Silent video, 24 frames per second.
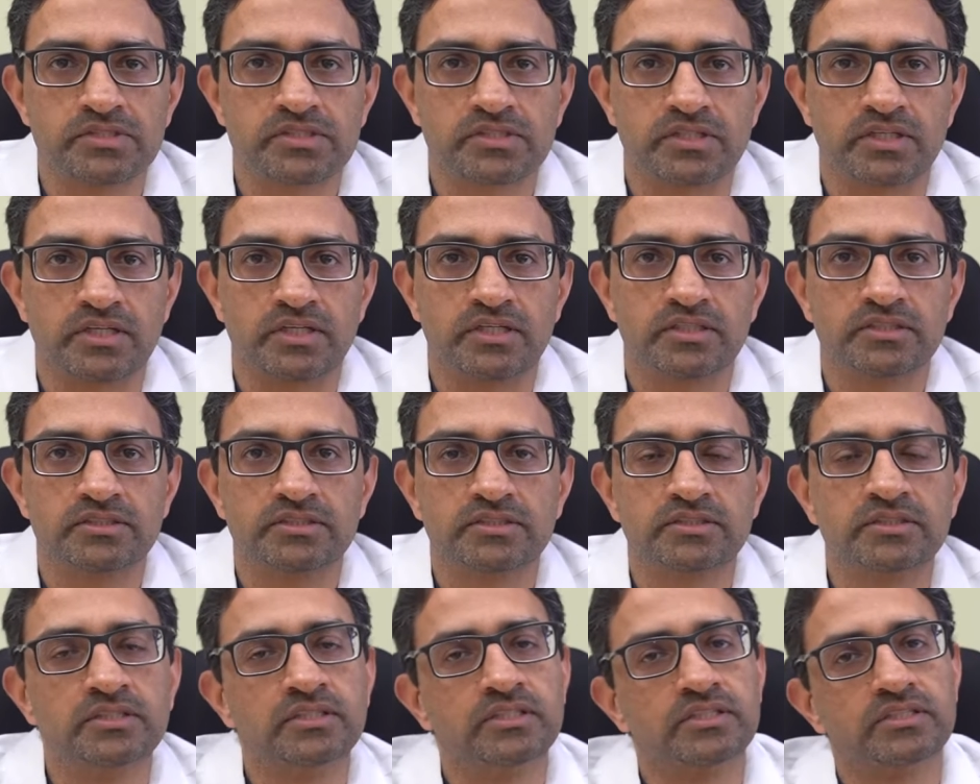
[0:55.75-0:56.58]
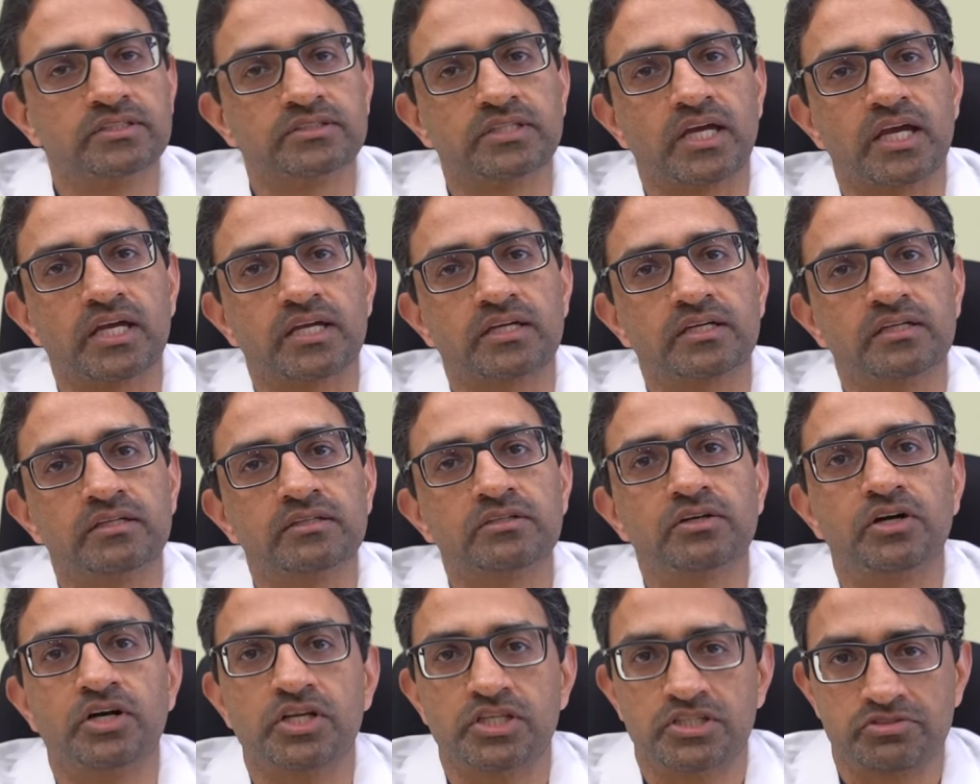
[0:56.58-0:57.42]
stairs,
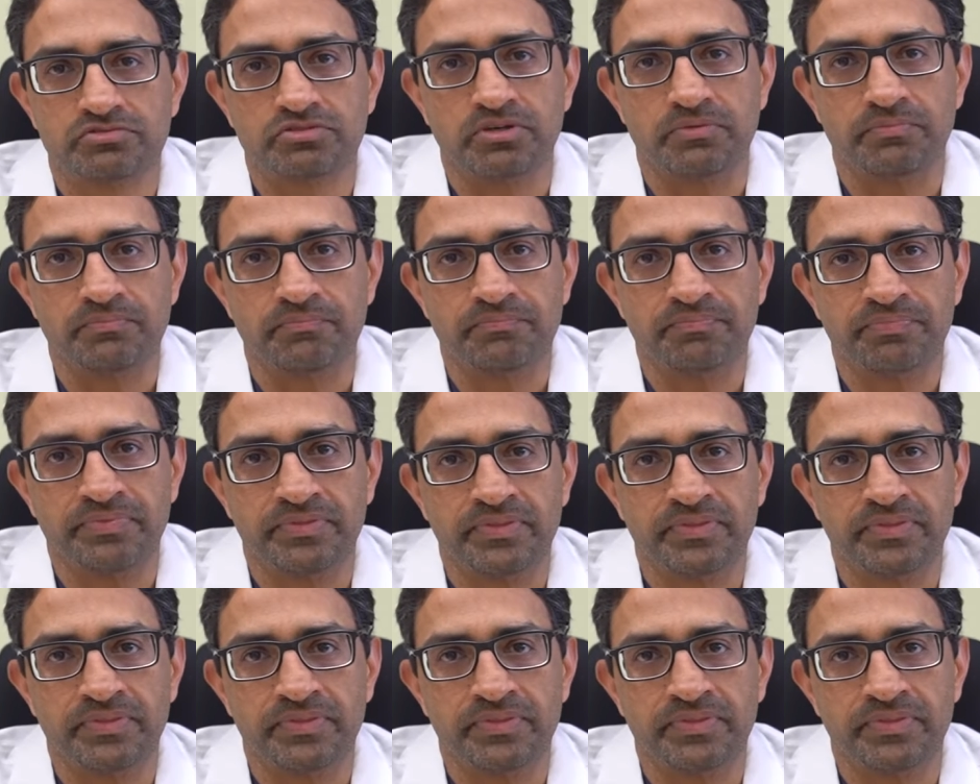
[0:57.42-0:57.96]
cycle or swim.